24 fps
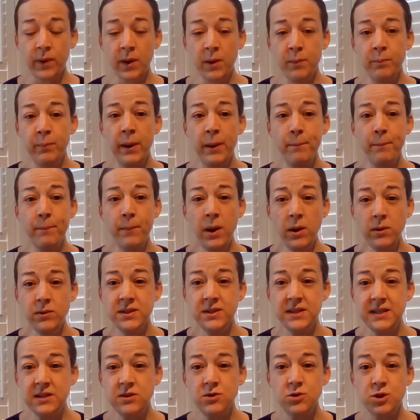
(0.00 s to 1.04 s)
But most
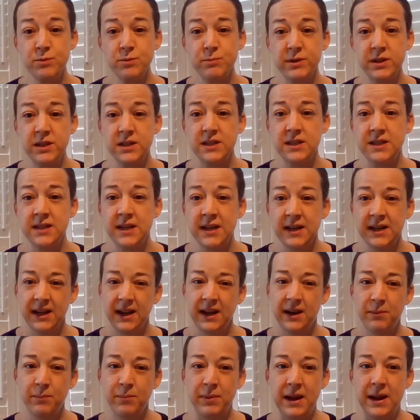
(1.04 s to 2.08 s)
instruments
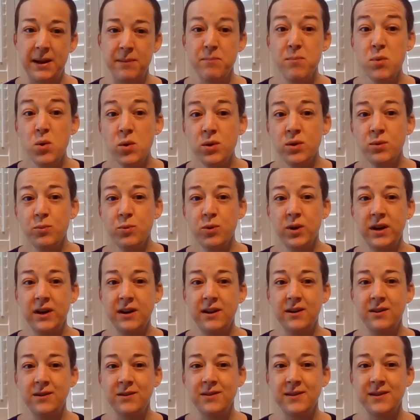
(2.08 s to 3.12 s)
can play more than one
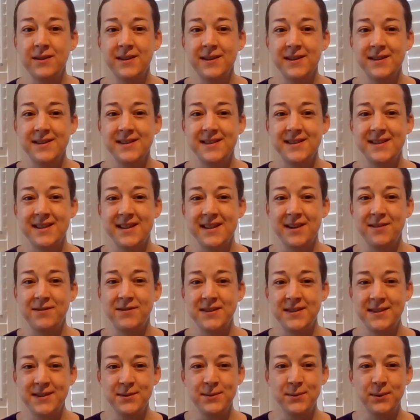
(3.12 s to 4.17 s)
note, so they've
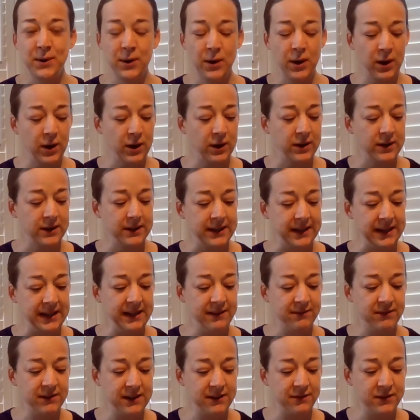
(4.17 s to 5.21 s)
still got,
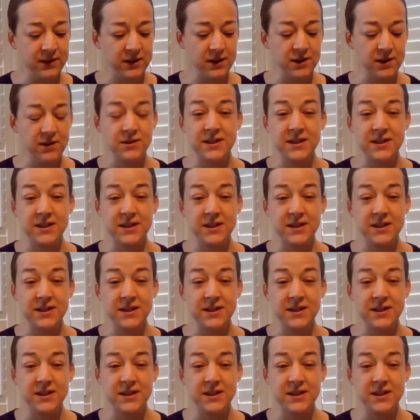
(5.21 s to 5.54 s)
even if the notes are